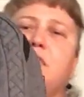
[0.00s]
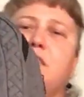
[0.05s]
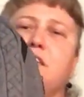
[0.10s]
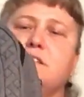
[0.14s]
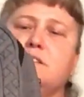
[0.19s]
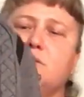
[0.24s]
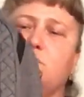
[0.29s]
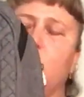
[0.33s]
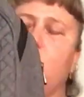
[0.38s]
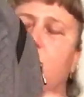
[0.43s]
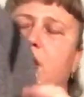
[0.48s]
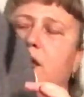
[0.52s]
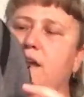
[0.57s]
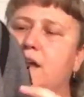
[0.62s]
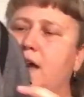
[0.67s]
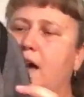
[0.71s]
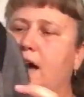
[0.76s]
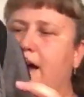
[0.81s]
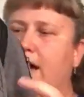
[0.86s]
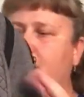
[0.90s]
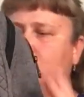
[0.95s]
this one,
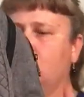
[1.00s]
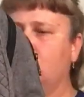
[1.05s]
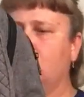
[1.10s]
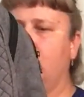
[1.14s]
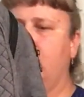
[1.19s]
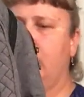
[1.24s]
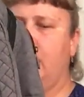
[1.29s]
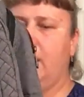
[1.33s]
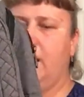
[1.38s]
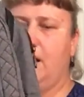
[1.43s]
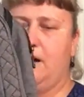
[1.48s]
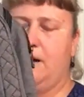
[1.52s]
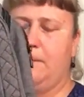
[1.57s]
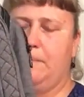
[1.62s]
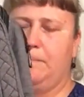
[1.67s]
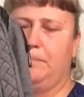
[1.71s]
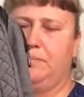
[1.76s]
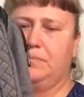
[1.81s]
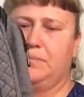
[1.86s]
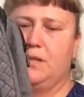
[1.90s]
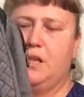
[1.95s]
actually,
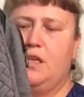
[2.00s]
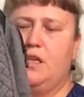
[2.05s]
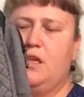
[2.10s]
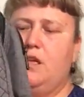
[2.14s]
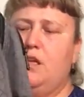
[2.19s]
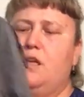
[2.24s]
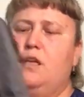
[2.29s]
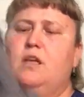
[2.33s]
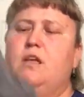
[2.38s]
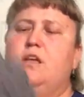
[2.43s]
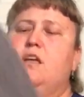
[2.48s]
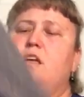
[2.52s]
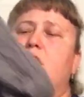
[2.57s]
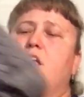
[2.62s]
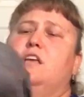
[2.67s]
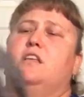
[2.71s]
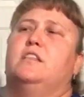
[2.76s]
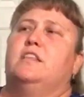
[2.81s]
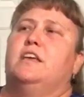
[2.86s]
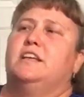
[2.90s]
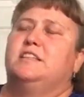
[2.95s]
um,
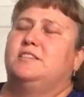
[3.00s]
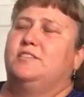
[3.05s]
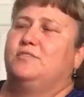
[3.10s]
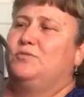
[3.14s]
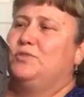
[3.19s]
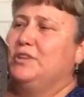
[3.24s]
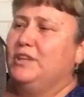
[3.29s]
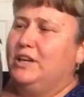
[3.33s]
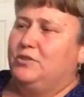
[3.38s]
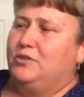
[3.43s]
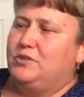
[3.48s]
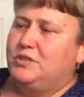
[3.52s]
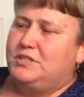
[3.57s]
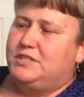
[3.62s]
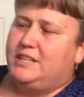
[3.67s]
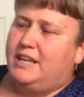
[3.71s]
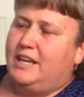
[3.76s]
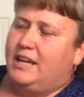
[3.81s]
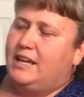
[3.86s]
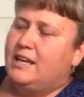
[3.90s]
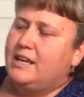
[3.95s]
it's really
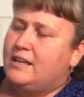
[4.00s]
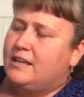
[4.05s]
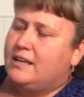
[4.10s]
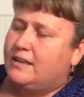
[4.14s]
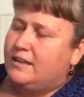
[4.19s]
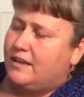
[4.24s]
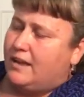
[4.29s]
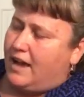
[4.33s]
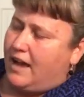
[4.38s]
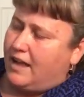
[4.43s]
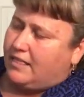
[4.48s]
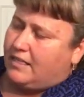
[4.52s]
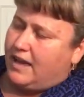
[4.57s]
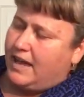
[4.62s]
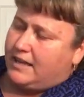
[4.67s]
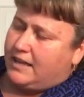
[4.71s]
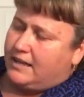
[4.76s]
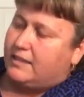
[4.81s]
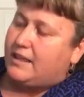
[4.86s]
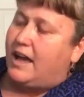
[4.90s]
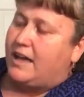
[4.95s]
interesting. I
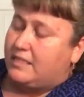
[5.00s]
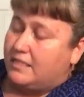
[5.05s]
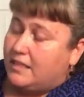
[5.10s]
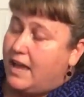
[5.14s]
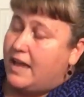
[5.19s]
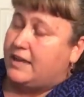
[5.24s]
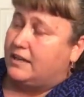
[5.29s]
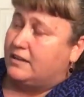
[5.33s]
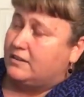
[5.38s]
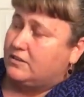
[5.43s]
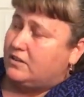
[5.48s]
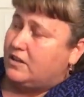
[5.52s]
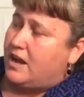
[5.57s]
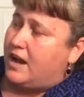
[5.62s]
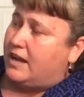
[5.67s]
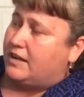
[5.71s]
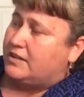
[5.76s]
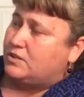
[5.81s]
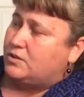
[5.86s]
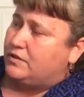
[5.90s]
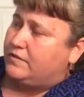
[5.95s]
like, I like it a
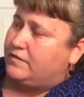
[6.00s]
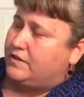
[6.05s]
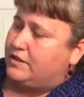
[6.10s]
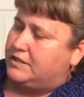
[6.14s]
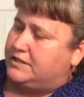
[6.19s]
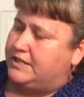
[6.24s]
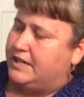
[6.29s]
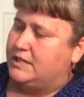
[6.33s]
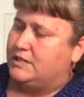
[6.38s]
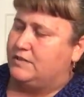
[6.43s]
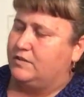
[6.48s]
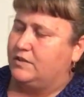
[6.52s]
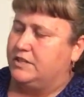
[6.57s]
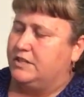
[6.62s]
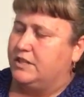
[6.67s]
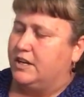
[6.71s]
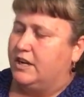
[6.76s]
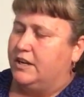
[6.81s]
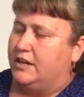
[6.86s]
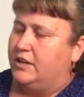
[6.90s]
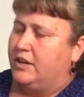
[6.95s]
lot. sort of very tastefully
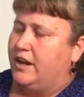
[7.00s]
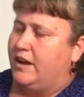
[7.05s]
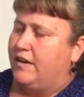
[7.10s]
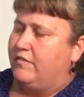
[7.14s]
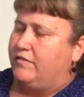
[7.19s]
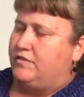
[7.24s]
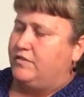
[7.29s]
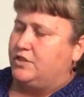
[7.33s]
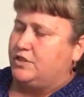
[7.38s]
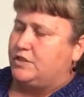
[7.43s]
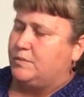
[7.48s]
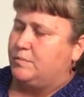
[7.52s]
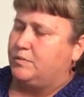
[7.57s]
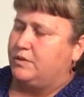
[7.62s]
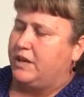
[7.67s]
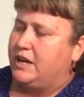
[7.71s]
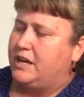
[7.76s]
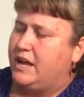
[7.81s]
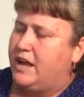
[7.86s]
done. You have just a plain